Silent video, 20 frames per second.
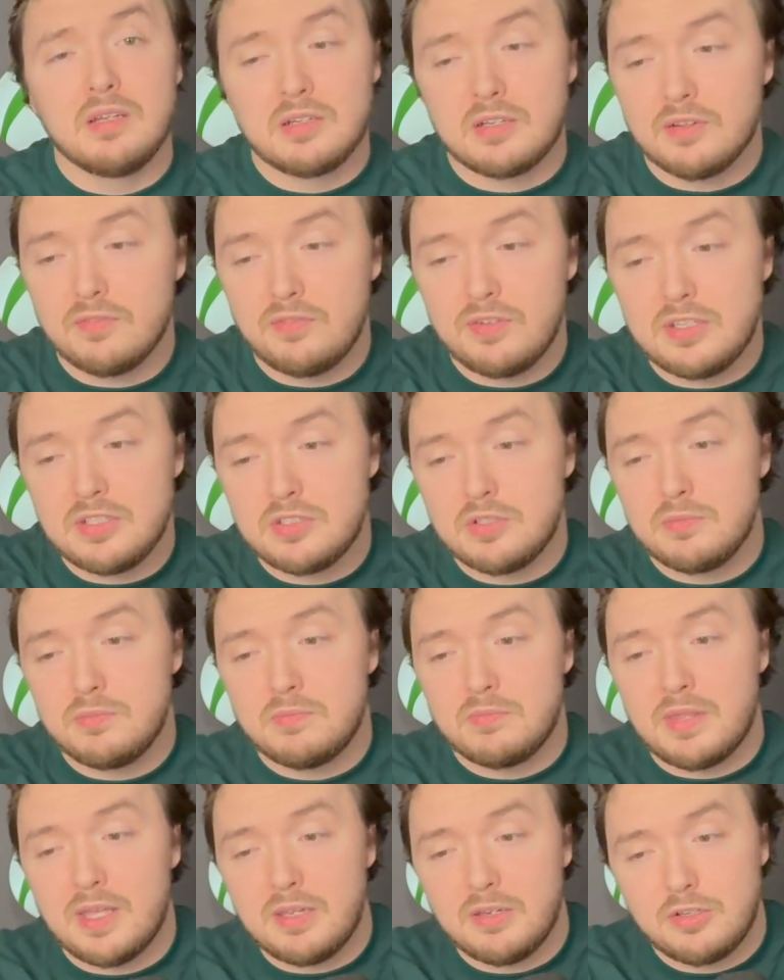convince you
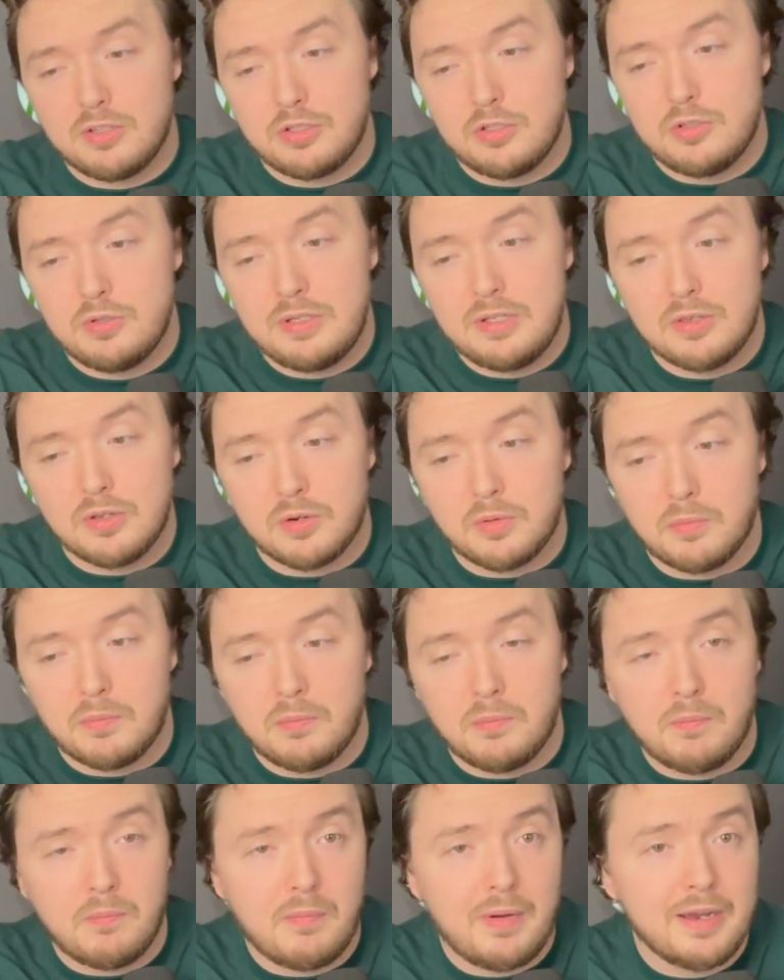that you either
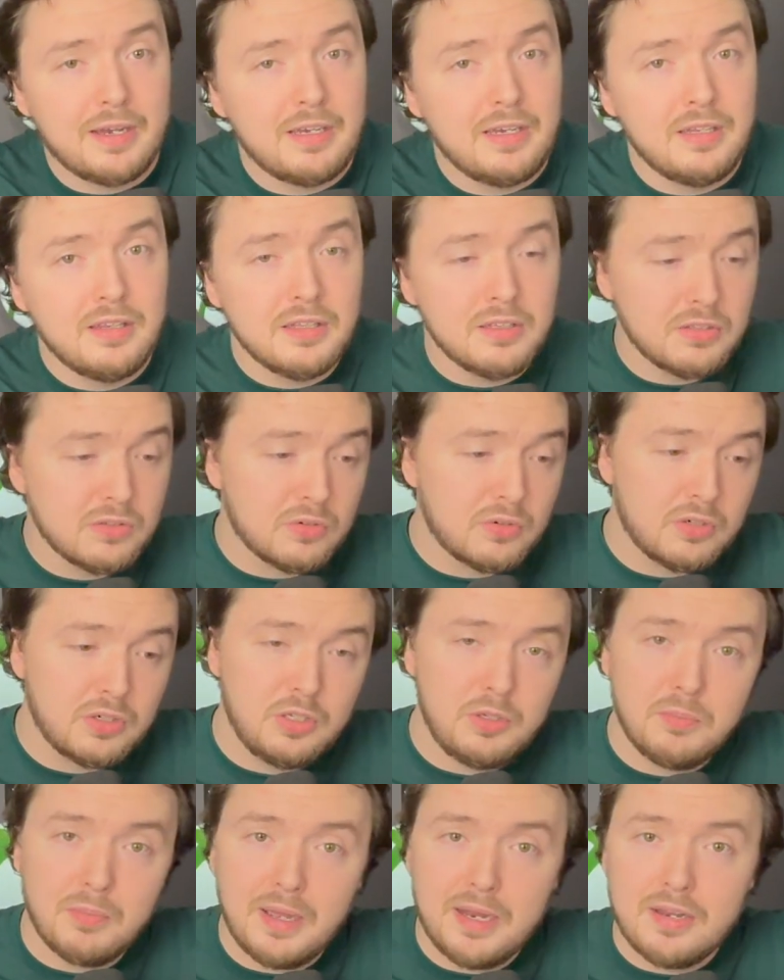might need this or
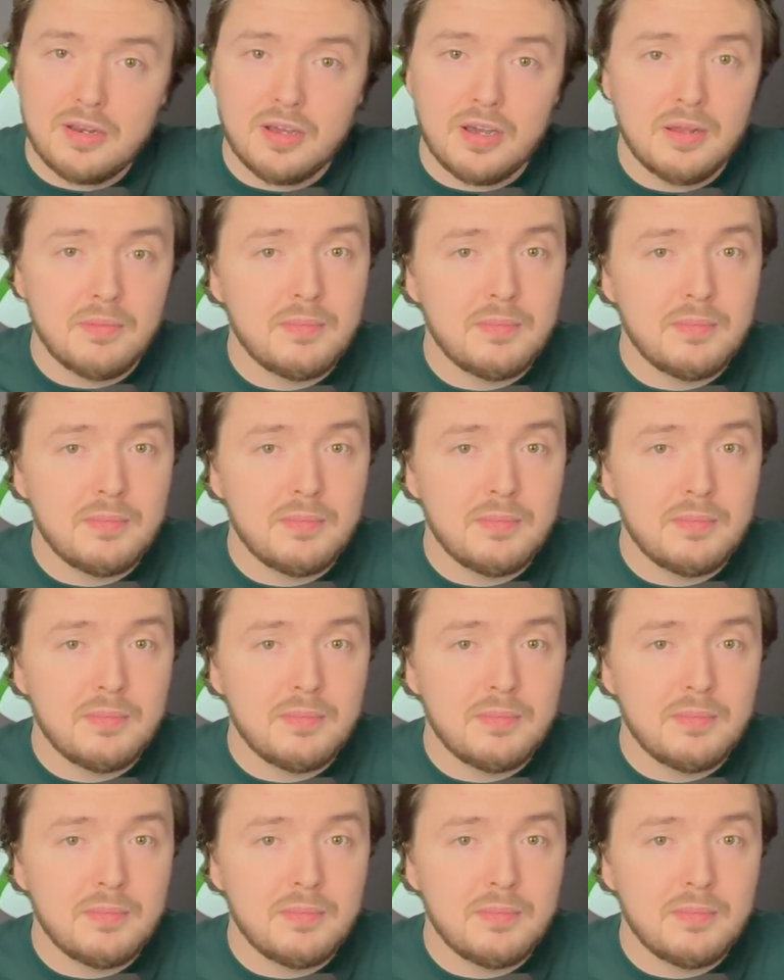you might not